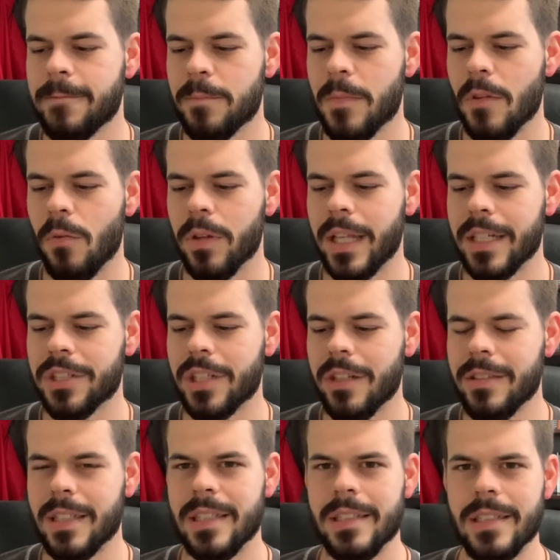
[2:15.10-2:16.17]
What that
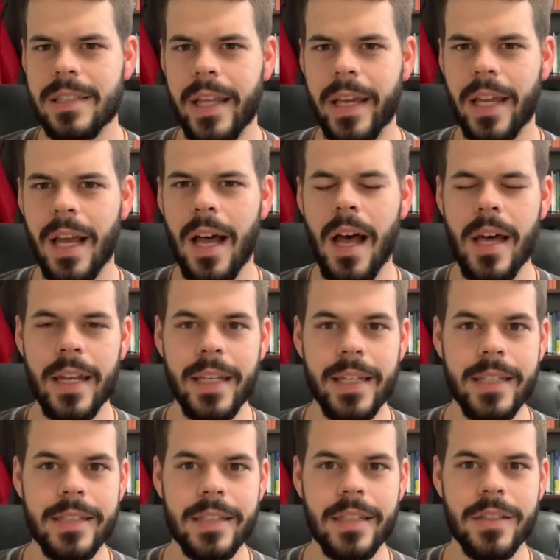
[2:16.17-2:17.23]
shows us is that God
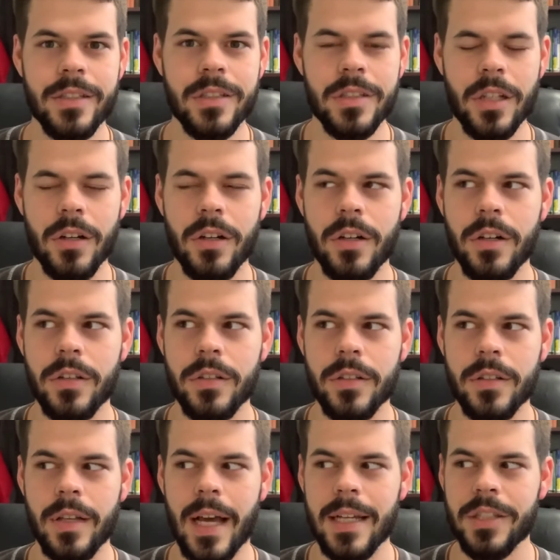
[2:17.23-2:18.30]
is concerned
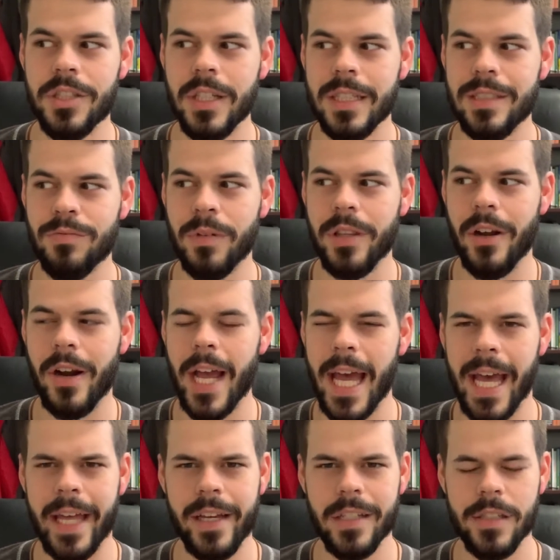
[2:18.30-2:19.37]
not just with our
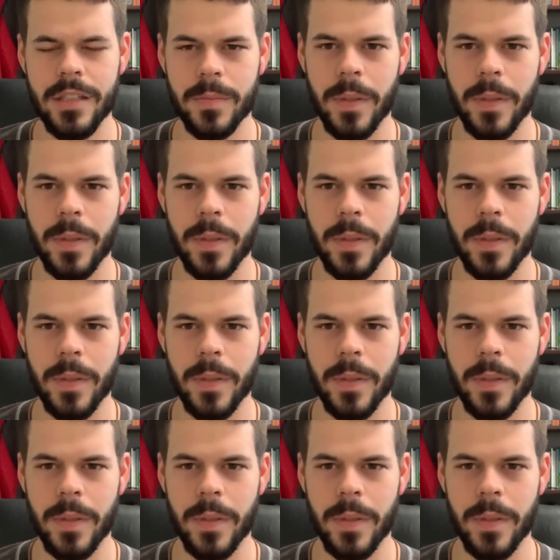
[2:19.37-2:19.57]
actions,